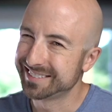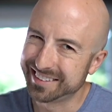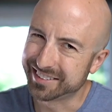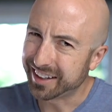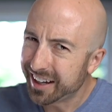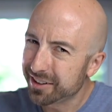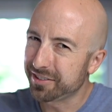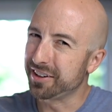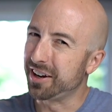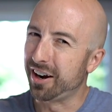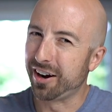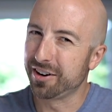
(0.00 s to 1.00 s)
It's kind of
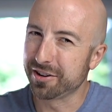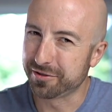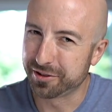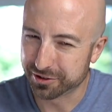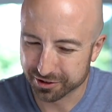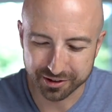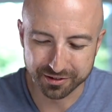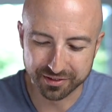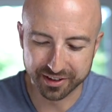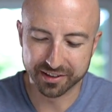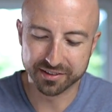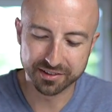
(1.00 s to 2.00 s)
an artificial
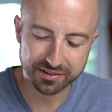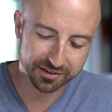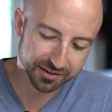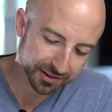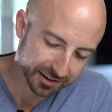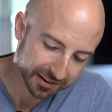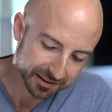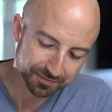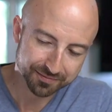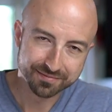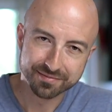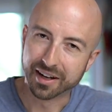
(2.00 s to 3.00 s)
advantage.
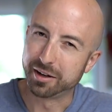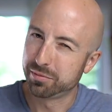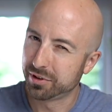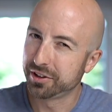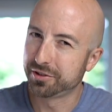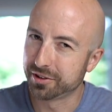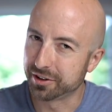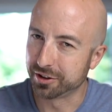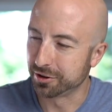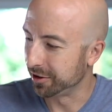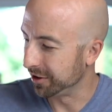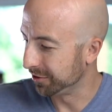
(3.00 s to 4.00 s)
I'm pretty sure the
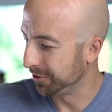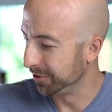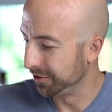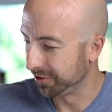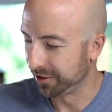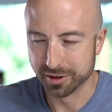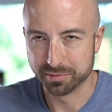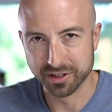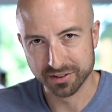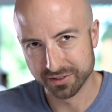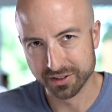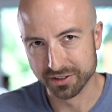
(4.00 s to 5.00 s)
Godox could just
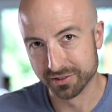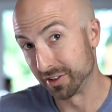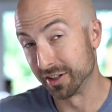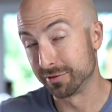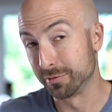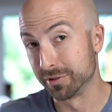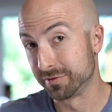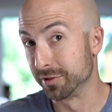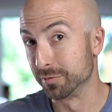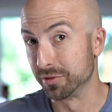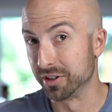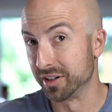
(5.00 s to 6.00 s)
update the software
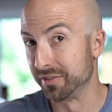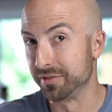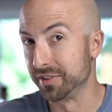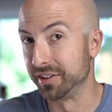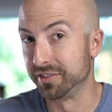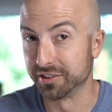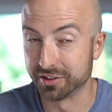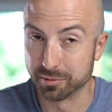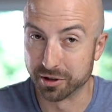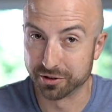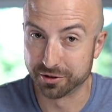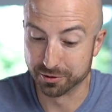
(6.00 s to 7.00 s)
firmware of the V eight sixty
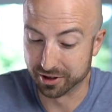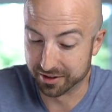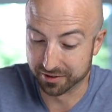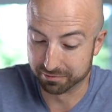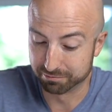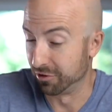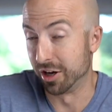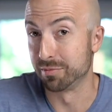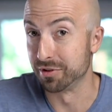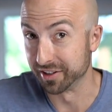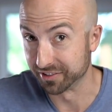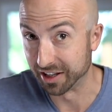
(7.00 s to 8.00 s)
Mark two and have it
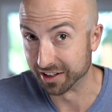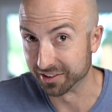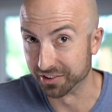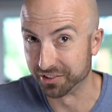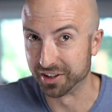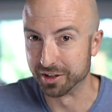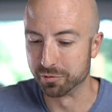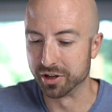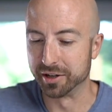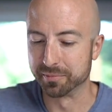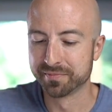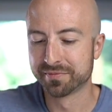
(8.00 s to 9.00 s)
operate exactly the same
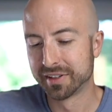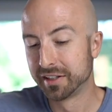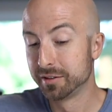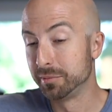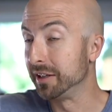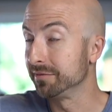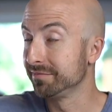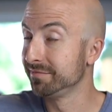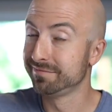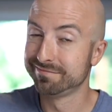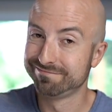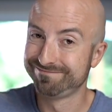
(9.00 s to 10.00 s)
way. But
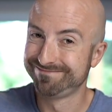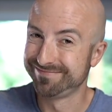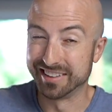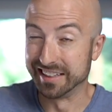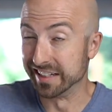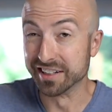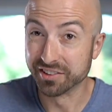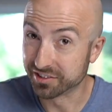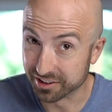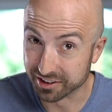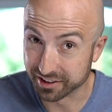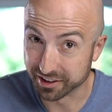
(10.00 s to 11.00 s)
it is
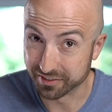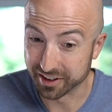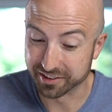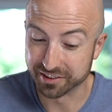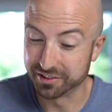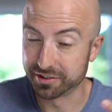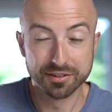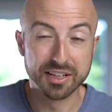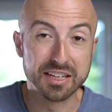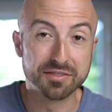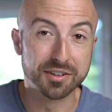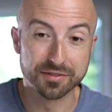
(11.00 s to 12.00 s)
still an advantage,
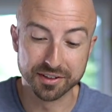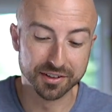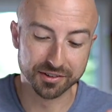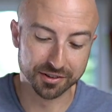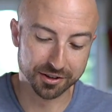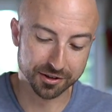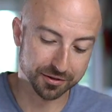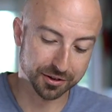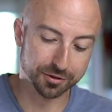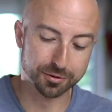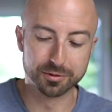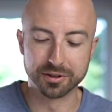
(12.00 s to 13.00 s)
even if it is an
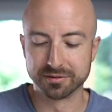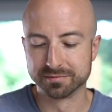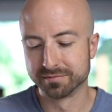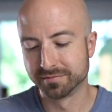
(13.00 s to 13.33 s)
artificial one.